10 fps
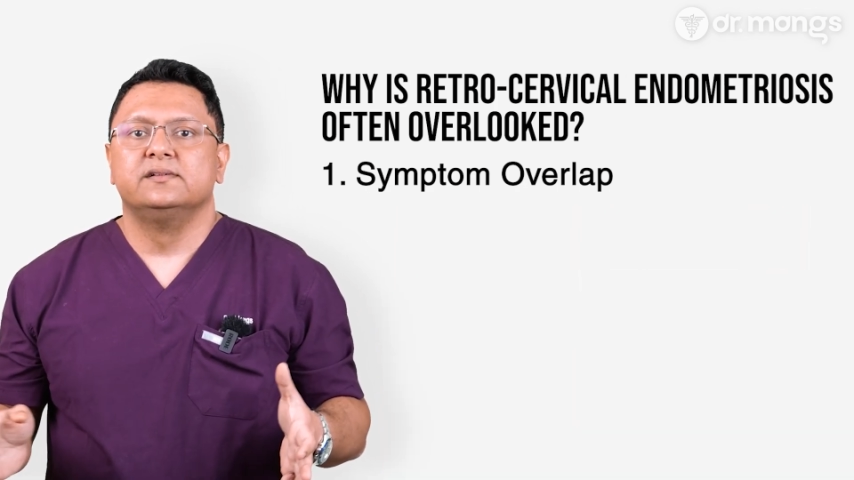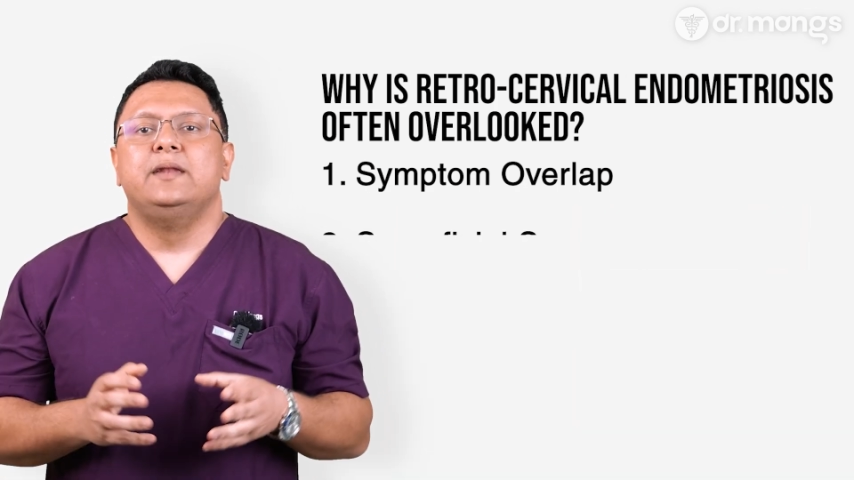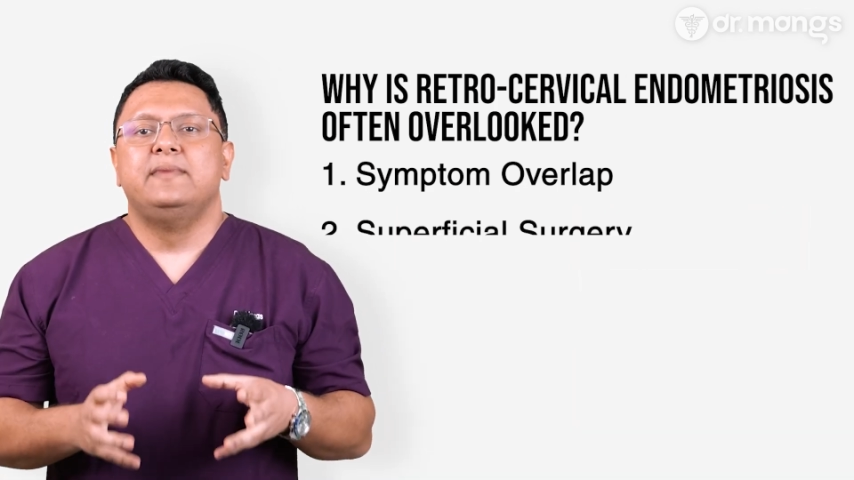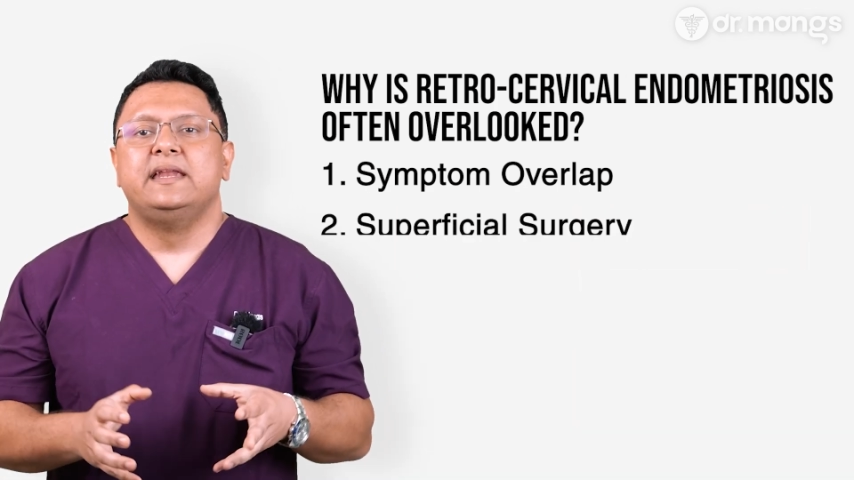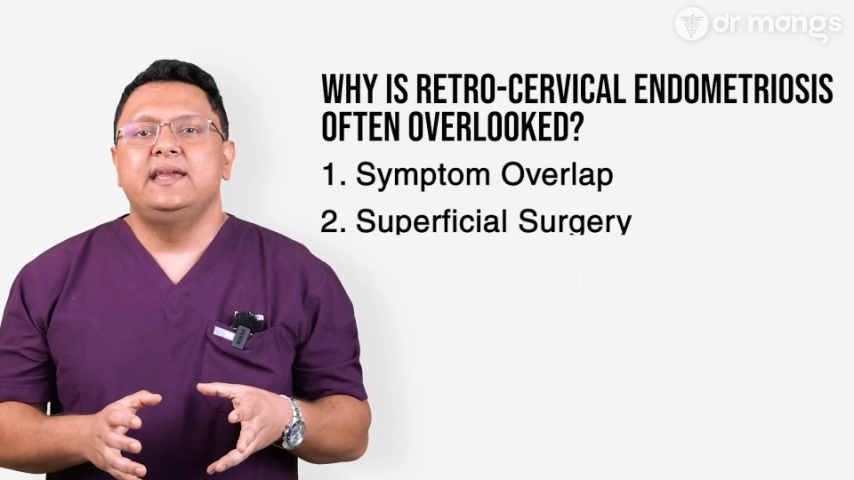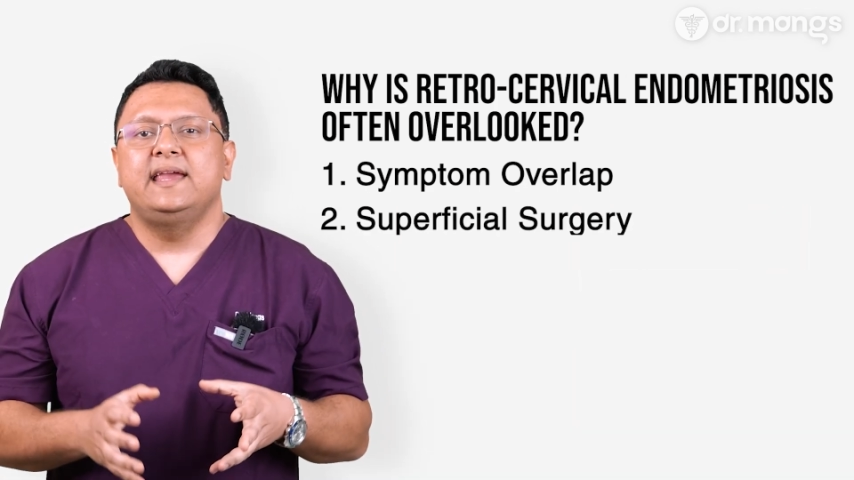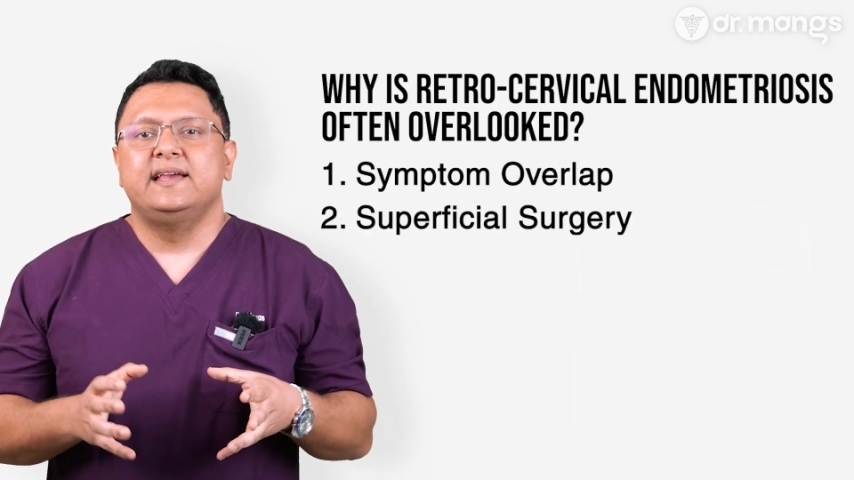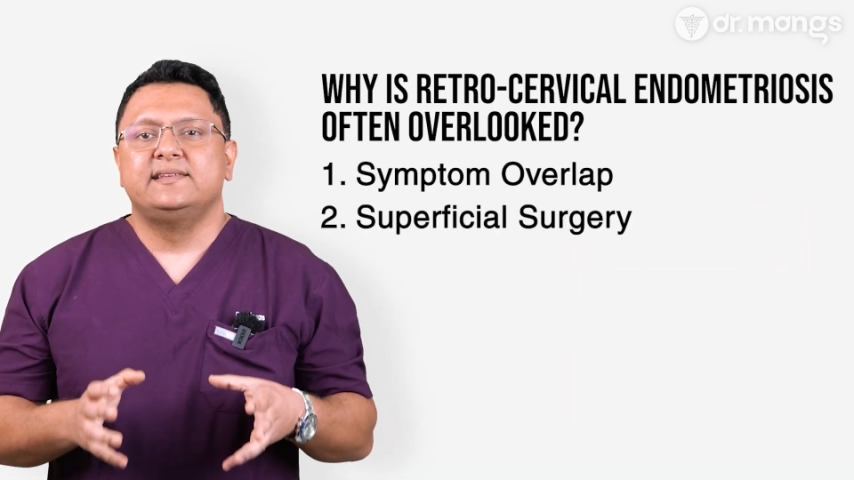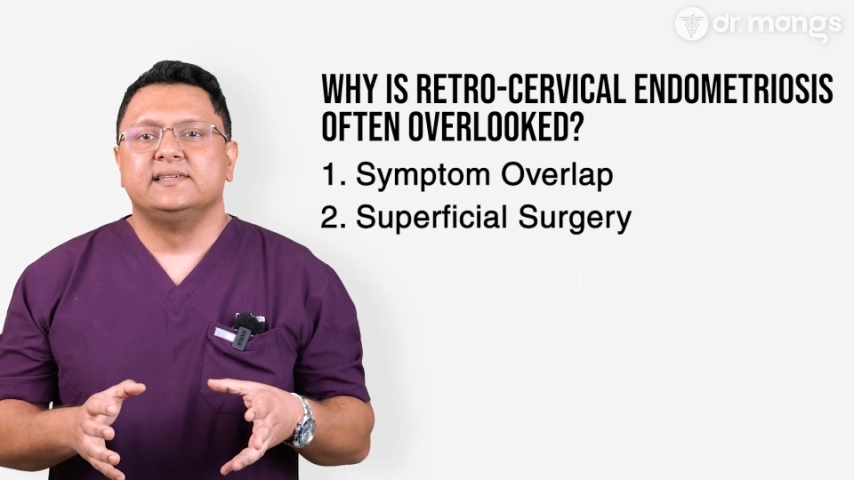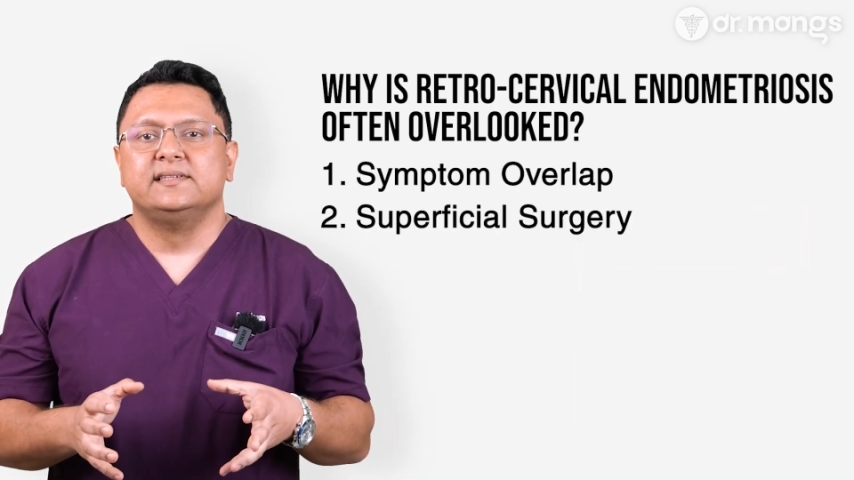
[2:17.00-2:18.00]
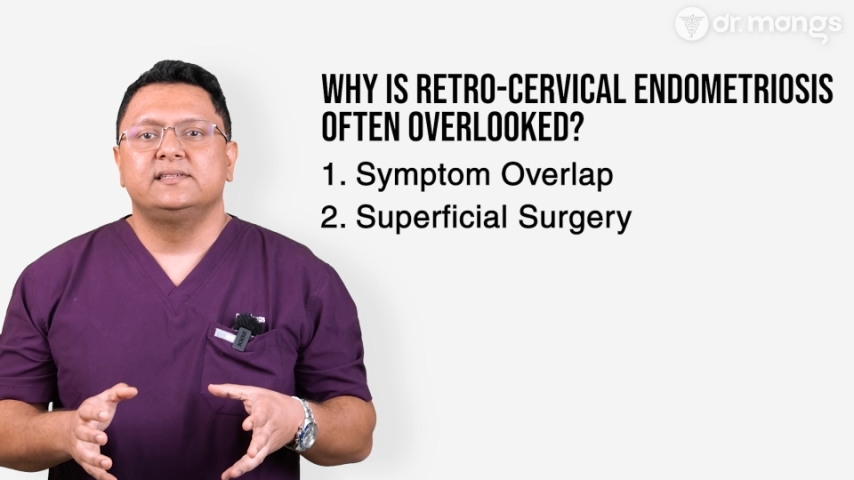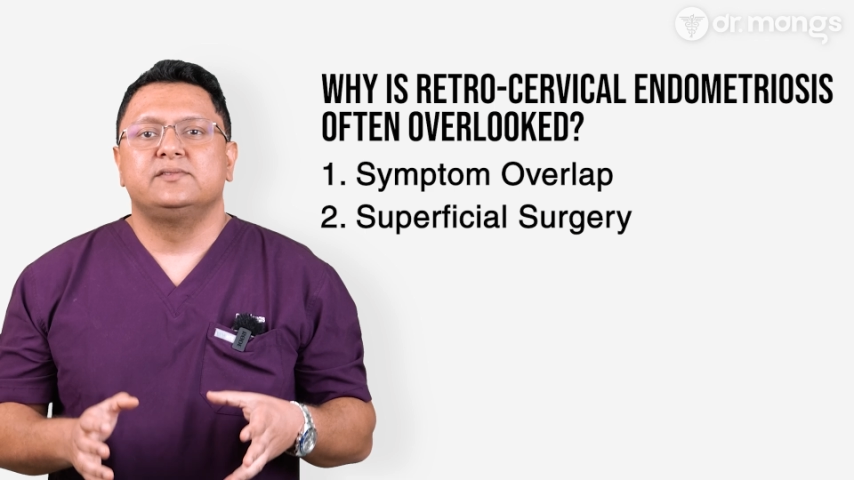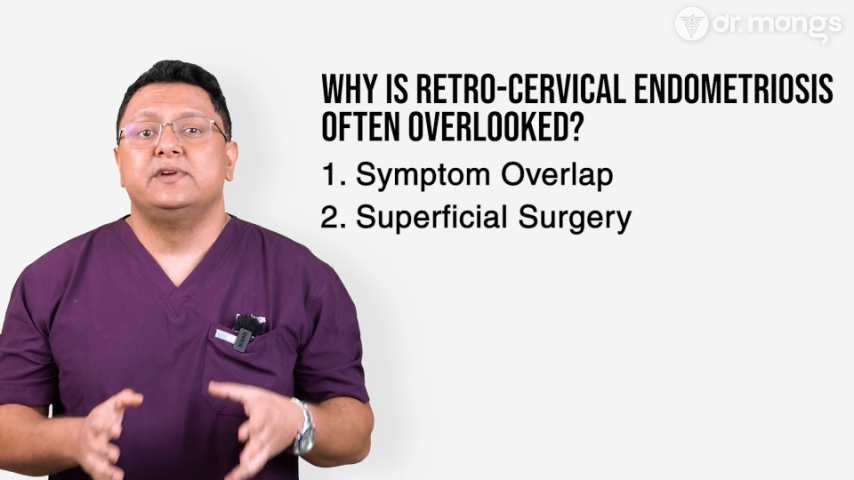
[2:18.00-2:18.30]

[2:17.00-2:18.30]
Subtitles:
In many cases,